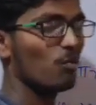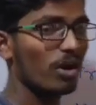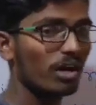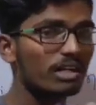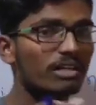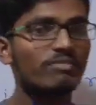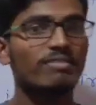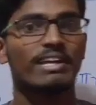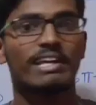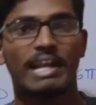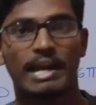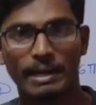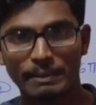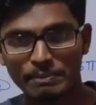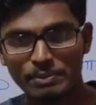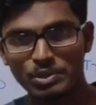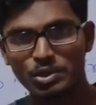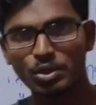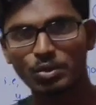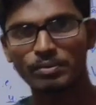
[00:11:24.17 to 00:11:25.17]
what we are
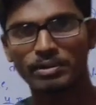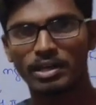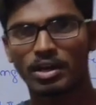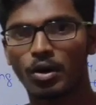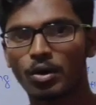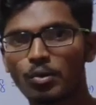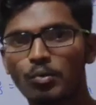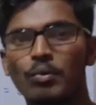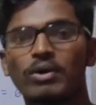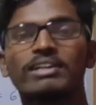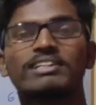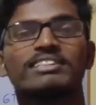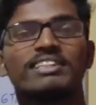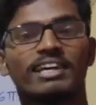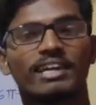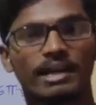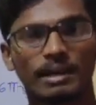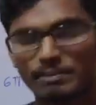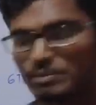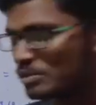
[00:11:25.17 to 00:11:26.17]
observing or what
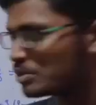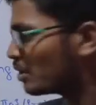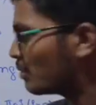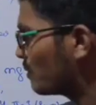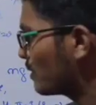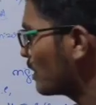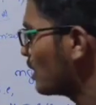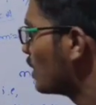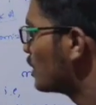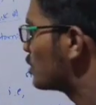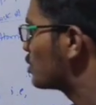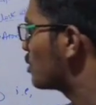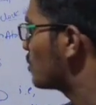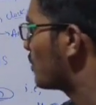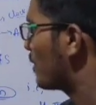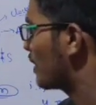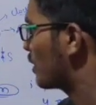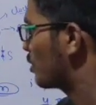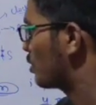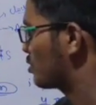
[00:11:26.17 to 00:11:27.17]
they are observing through
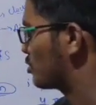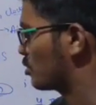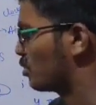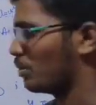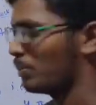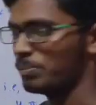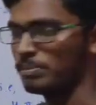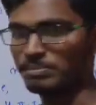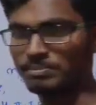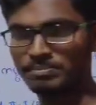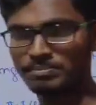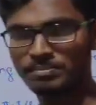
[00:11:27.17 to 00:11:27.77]
microscope.